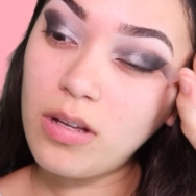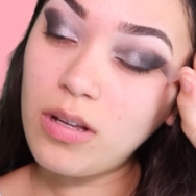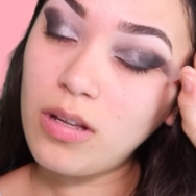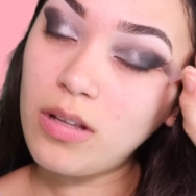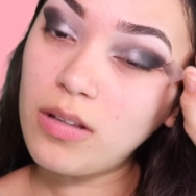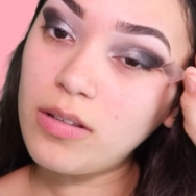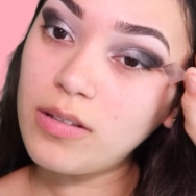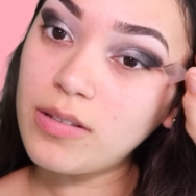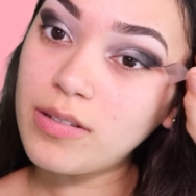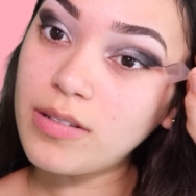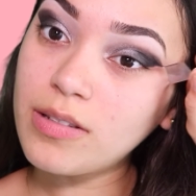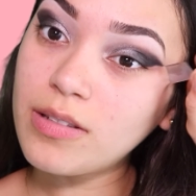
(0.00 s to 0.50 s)

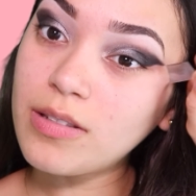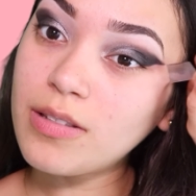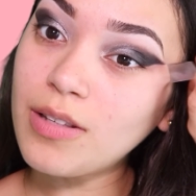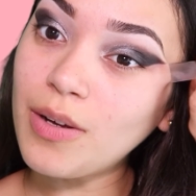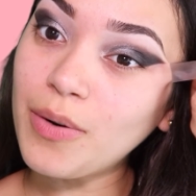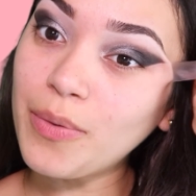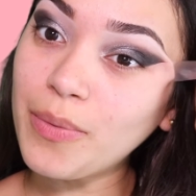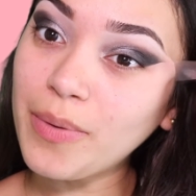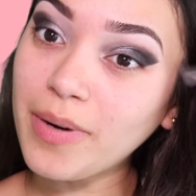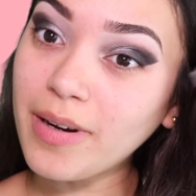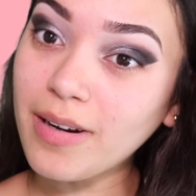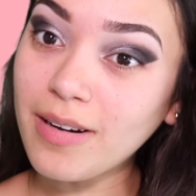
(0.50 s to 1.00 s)
This is
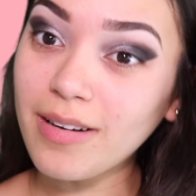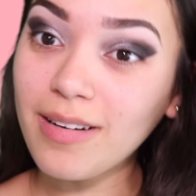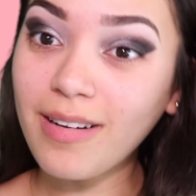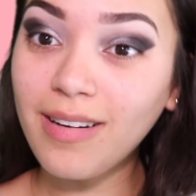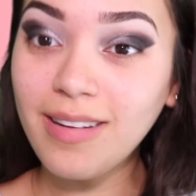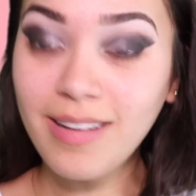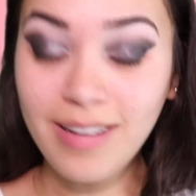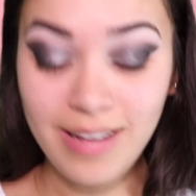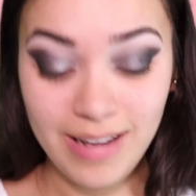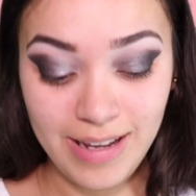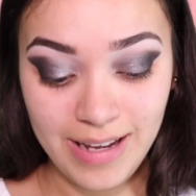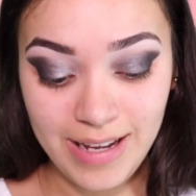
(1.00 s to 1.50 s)
so weird.
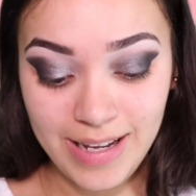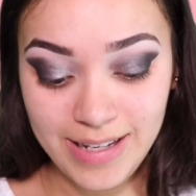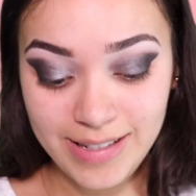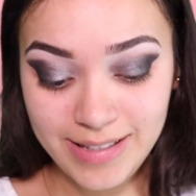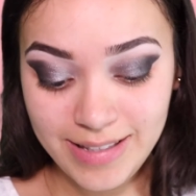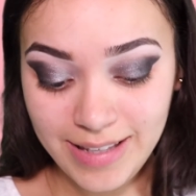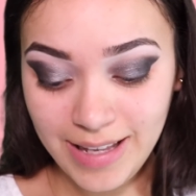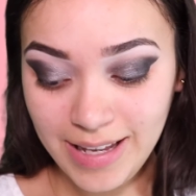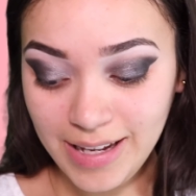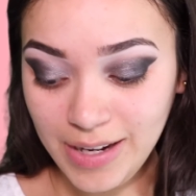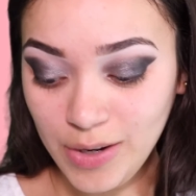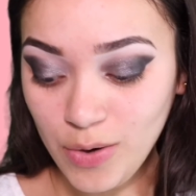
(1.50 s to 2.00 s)
It's
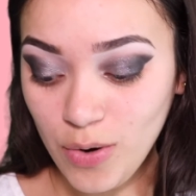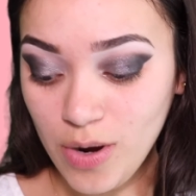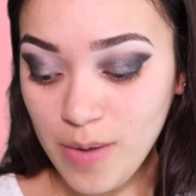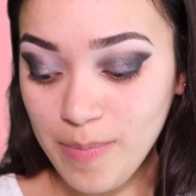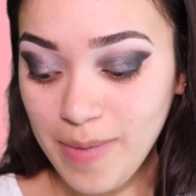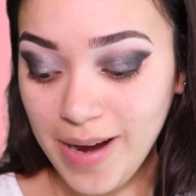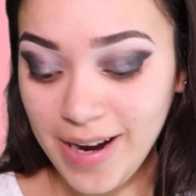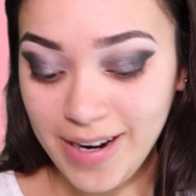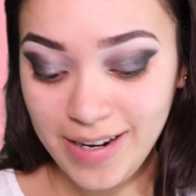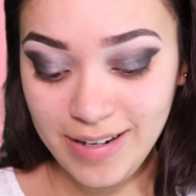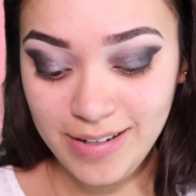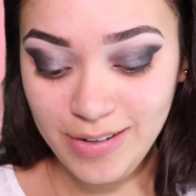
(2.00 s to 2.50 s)
like going
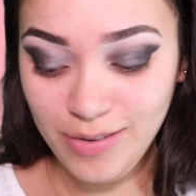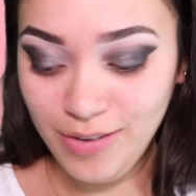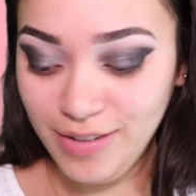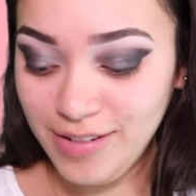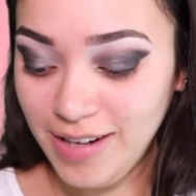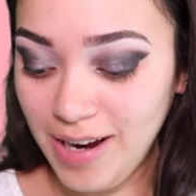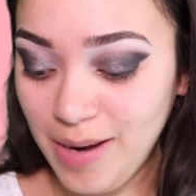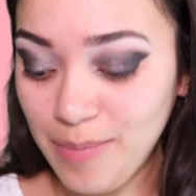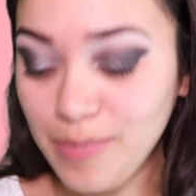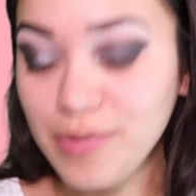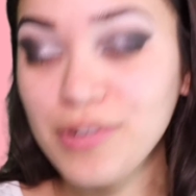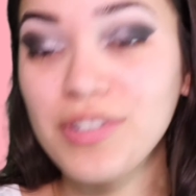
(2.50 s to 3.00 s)
back into a
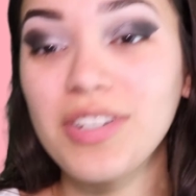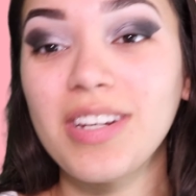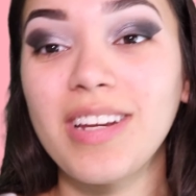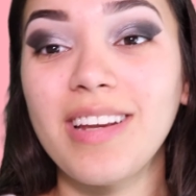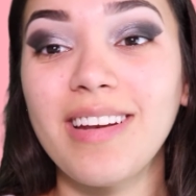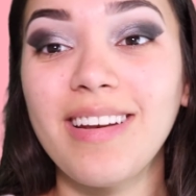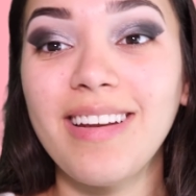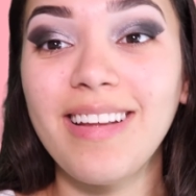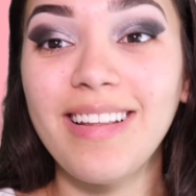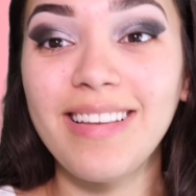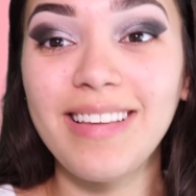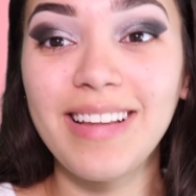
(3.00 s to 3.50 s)
time
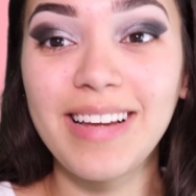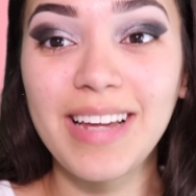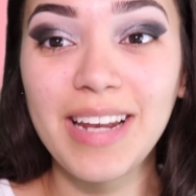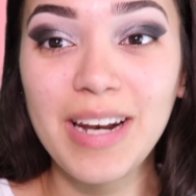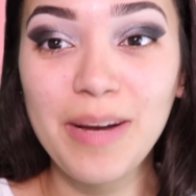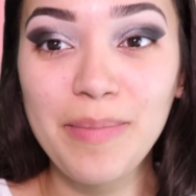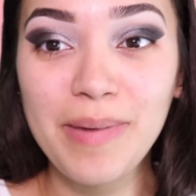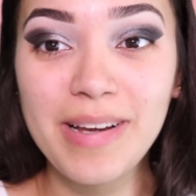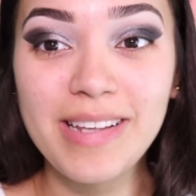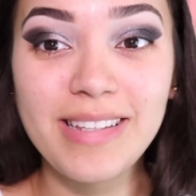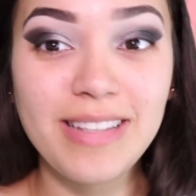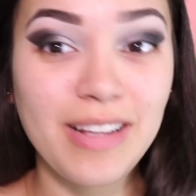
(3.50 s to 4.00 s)
machine and looking
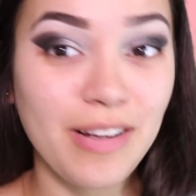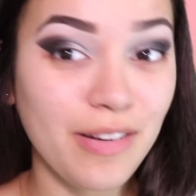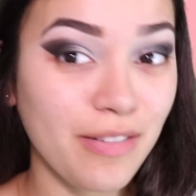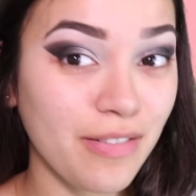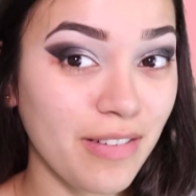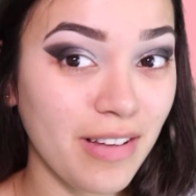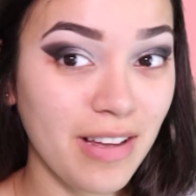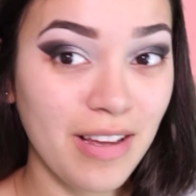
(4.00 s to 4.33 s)
at myself.